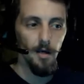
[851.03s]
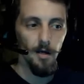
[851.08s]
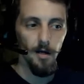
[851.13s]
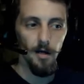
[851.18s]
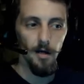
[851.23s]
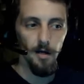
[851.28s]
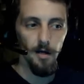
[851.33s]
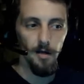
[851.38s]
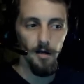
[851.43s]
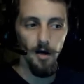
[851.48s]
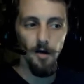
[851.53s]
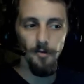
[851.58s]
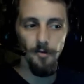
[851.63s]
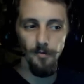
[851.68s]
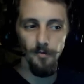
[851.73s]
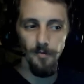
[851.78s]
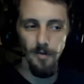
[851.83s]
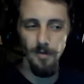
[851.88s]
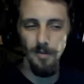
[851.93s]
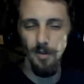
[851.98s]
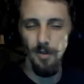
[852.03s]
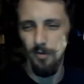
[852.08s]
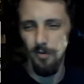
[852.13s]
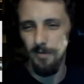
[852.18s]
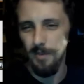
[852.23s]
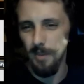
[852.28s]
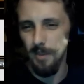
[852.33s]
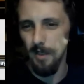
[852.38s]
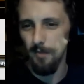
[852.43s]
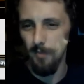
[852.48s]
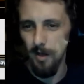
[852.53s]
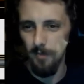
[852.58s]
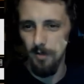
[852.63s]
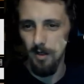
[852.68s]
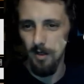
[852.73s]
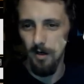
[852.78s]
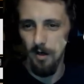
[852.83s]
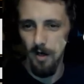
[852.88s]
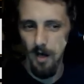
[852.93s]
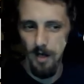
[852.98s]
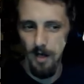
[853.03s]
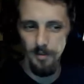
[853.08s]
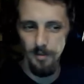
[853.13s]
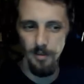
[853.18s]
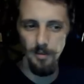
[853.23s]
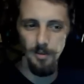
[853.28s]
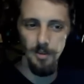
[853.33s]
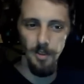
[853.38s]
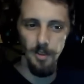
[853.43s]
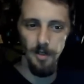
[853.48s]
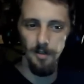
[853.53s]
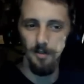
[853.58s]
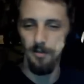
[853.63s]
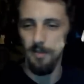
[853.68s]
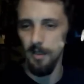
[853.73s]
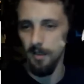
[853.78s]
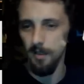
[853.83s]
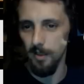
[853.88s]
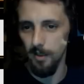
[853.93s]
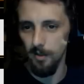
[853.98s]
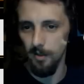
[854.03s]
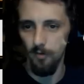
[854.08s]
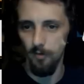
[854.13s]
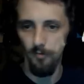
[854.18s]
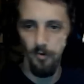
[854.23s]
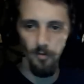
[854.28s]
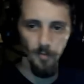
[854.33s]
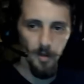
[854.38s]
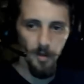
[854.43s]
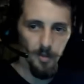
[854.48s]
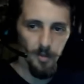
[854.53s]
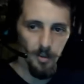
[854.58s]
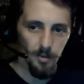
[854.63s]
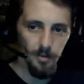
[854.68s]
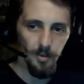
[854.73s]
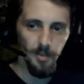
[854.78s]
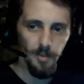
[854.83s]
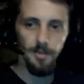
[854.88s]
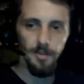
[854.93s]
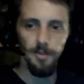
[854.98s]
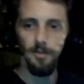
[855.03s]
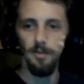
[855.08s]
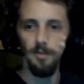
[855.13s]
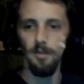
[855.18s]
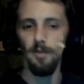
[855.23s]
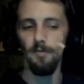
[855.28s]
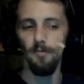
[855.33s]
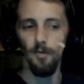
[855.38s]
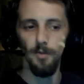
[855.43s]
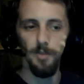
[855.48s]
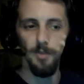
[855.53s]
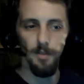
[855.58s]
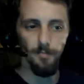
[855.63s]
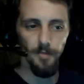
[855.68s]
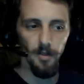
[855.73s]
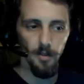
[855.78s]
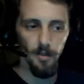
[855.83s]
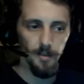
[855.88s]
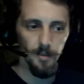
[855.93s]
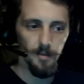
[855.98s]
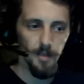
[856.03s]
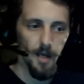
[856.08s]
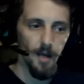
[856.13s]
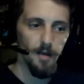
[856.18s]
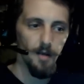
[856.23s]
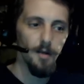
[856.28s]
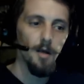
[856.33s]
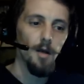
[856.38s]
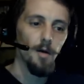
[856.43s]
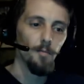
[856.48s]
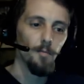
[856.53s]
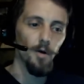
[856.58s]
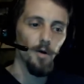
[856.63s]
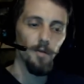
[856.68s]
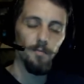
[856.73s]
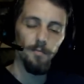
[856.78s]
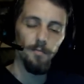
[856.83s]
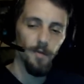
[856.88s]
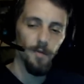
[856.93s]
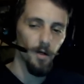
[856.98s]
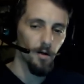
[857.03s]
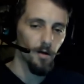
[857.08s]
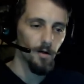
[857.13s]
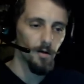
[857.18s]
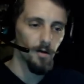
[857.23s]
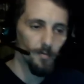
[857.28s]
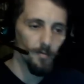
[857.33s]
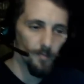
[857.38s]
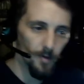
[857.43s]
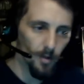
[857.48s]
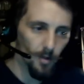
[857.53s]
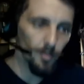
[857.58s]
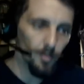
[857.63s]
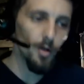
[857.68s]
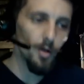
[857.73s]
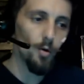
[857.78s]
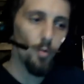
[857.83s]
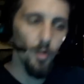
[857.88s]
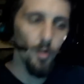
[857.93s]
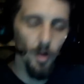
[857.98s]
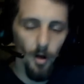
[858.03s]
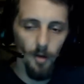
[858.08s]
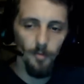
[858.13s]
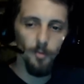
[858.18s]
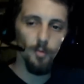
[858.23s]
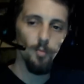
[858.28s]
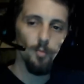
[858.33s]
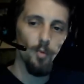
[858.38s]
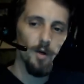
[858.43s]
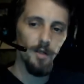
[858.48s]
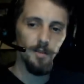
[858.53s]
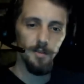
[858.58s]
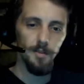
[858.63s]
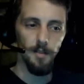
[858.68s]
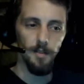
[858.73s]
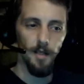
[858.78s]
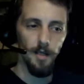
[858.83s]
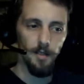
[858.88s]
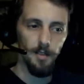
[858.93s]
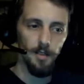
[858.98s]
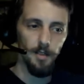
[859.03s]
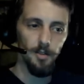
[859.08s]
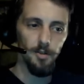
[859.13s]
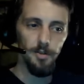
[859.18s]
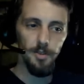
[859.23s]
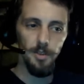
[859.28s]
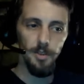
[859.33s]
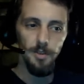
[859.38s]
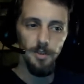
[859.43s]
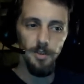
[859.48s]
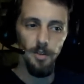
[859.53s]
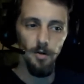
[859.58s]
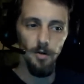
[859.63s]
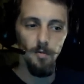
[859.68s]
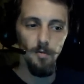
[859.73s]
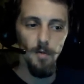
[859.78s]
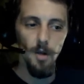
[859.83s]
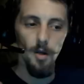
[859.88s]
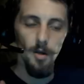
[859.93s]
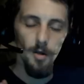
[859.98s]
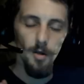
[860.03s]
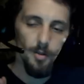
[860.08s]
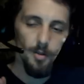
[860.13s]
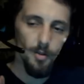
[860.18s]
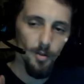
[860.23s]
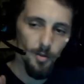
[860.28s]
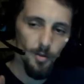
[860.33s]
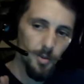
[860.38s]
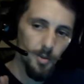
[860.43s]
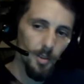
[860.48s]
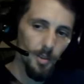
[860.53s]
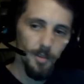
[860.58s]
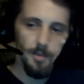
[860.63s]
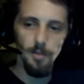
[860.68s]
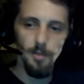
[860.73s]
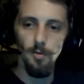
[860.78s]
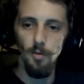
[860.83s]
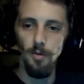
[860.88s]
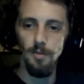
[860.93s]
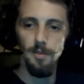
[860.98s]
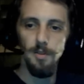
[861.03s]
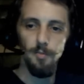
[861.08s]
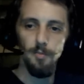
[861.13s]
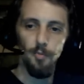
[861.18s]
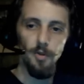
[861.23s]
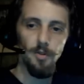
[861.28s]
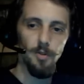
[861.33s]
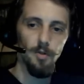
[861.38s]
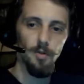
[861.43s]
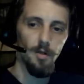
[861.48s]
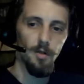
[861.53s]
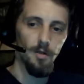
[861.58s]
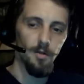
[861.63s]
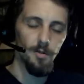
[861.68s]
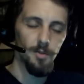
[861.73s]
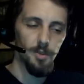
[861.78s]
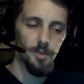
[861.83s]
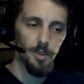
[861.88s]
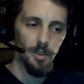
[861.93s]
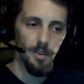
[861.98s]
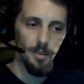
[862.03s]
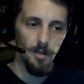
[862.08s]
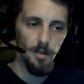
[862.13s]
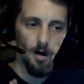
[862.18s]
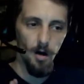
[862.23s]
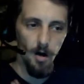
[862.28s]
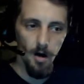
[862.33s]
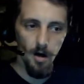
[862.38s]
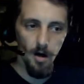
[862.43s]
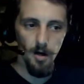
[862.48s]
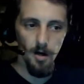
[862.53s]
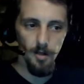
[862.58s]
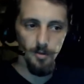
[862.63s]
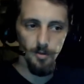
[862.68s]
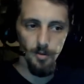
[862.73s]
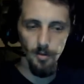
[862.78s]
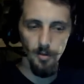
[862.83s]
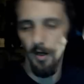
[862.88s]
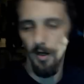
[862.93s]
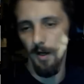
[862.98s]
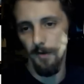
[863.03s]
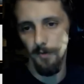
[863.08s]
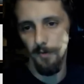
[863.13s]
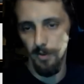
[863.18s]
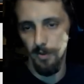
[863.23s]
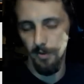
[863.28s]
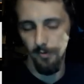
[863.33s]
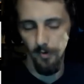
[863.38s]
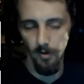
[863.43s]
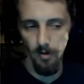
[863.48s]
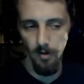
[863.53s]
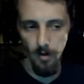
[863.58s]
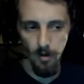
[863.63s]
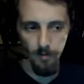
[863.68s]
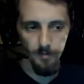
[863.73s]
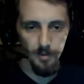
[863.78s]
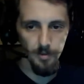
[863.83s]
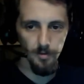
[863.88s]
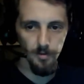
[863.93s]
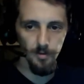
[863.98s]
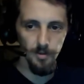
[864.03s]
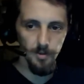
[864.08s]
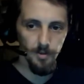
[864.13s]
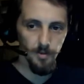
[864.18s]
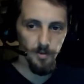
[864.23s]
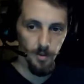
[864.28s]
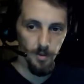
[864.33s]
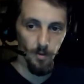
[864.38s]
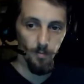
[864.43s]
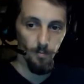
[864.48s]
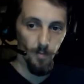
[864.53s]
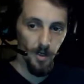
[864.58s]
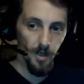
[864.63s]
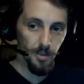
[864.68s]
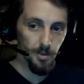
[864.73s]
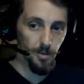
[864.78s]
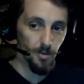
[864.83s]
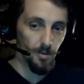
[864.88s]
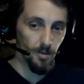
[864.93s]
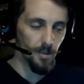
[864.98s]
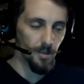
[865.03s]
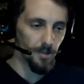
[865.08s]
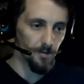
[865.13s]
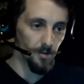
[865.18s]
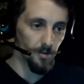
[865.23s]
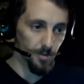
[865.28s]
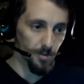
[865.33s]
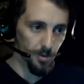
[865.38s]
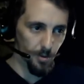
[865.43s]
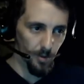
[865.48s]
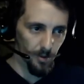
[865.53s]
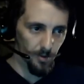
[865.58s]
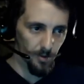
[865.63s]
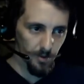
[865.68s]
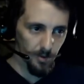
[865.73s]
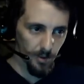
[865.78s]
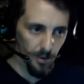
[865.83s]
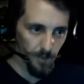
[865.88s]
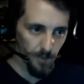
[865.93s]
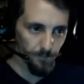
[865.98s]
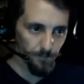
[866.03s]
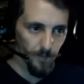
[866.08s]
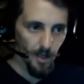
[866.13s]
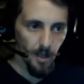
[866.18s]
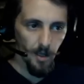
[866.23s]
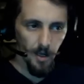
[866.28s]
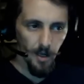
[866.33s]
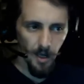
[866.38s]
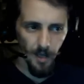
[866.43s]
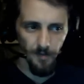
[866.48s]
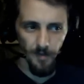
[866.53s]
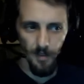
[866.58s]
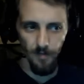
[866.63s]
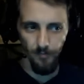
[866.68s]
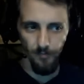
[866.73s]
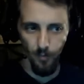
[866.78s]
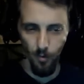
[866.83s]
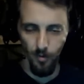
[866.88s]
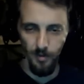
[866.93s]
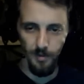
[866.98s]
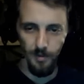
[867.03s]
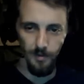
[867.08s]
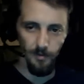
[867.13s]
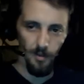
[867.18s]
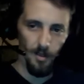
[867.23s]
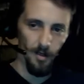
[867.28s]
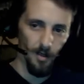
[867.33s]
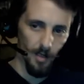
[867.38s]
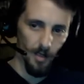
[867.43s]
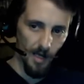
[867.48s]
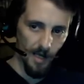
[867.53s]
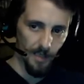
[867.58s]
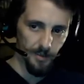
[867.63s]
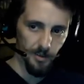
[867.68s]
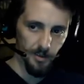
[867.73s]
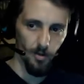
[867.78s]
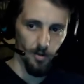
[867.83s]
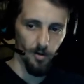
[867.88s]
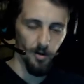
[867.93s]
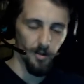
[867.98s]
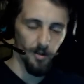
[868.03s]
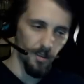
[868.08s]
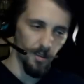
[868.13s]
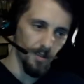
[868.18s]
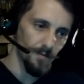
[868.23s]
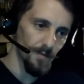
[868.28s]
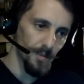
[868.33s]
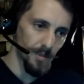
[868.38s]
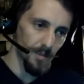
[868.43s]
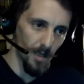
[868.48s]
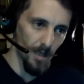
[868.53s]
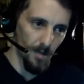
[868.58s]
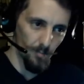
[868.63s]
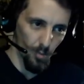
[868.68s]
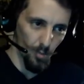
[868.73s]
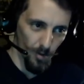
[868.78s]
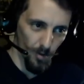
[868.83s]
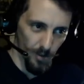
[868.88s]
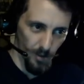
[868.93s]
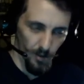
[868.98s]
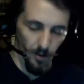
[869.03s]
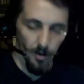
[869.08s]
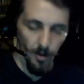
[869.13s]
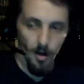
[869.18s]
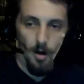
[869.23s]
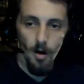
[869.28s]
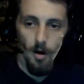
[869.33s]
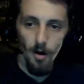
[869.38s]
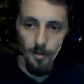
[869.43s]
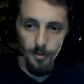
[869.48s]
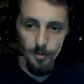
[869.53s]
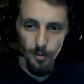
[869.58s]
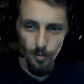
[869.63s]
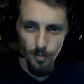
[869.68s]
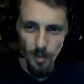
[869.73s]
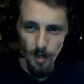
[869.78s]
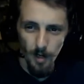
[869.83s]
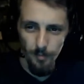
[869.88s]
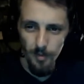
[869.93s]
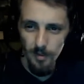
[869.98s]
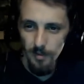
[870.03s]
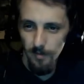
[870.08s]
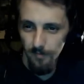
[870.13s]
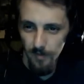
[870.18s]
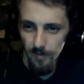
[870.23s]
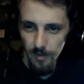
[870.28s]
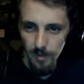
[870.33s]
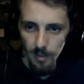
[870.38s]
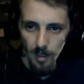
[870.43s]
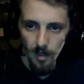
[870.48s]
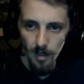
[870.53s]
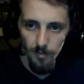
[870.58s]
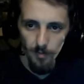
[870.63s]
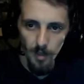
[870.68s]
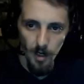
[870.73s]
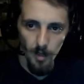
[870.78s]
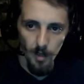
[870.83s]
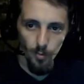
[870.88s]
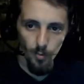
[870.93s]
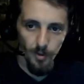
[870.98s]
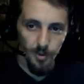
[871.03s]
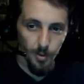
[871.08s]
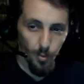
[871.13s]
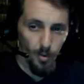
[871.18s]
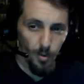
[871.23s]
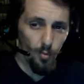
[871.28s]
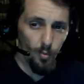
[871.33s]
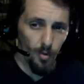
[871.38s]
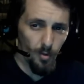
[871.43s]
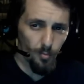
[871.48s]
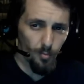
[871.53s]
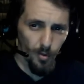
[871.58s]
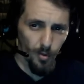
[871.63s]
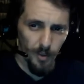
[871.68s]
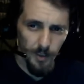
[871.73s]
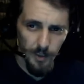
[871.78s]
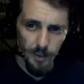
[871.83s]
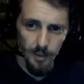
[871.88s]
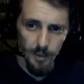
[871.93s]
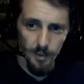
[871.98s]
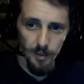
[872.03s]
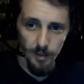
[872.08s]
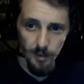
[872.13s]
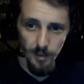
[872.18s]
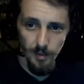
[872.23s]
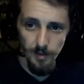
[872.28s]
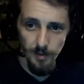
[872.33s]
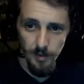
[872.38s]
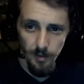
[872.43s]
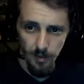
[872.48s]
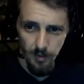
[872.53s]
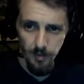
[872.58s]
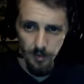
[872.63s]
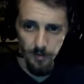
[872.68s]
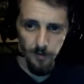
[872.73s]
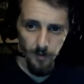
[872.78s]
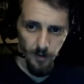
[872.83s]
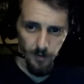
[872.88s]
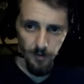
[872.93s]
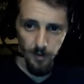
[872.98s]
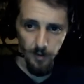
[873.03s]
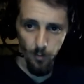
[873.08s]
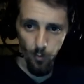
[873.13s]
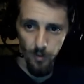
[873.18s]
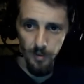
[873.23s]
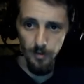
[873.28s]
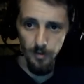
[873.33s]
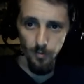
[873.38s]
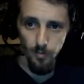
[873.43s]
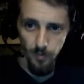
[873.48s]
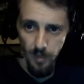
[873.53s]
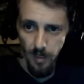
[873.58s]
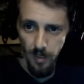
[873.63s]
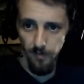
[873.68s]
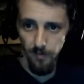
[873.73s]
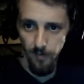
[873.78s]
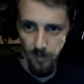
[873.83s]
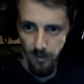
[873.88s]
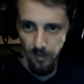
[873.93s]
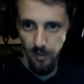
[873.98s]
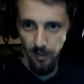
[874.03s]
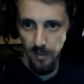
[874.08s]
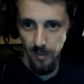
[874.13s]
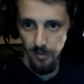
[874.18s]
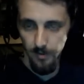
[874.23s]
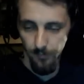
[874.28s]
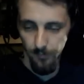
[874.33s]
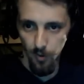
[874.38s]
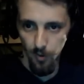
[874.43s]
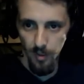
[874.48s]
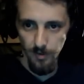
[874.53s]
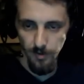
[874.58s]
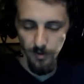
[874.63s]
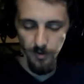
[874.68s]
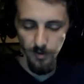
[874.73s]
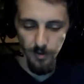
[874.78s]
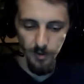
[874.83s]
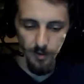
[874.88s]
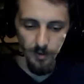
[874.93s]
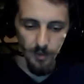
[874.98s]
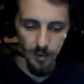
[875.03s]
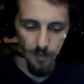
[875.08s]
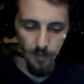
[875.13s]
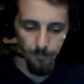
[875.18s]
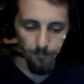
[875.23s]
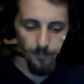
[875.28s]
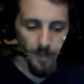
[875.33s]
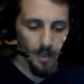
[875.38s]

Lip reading: other than, say maybe a Hostage Taker taking over, maybe a Glint Sleeve or something like that. But there are no other ways to gain energy, so you're just going to spend your energy on your Aethersphere Harvesters, so make sure you get those triggers in. And then, of course, the last card in the sideboard here are 2 copies of the Scarab God, which we will bring in against anything that we do not think has Vraska's Contempt.